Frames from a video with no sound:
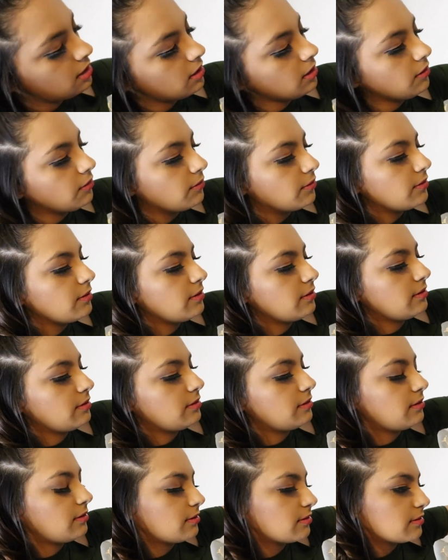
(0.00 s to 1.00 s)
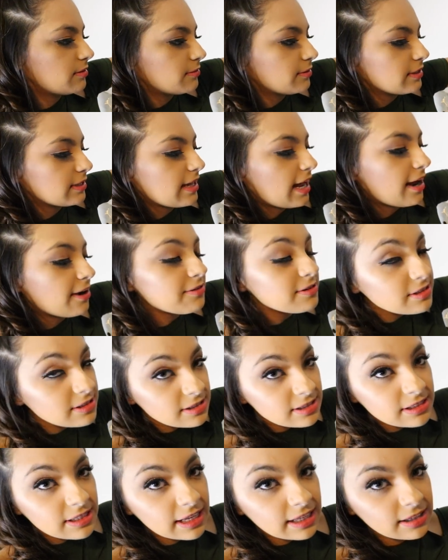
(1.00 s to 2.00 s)
Oh. Well, I always
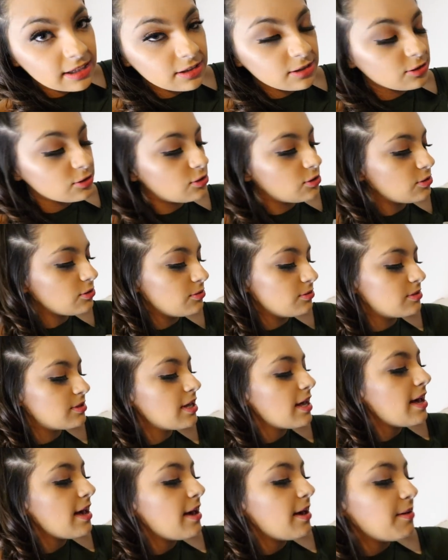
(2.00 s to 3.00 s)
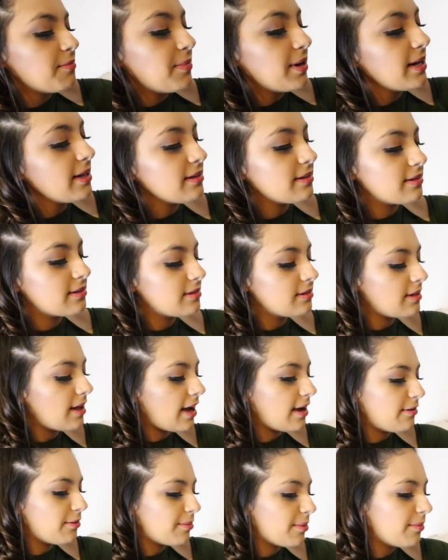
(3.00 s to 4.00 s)
think that they're 2s. But
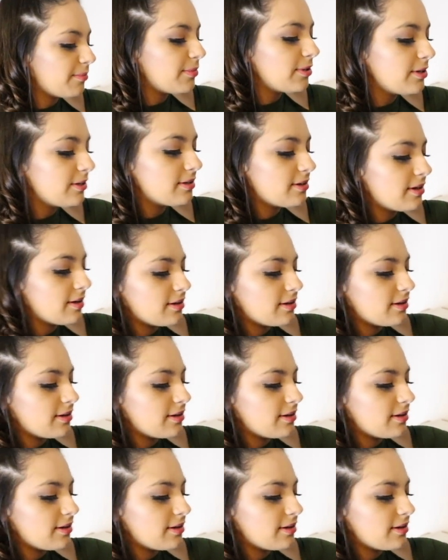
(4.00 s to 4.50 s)
I remembered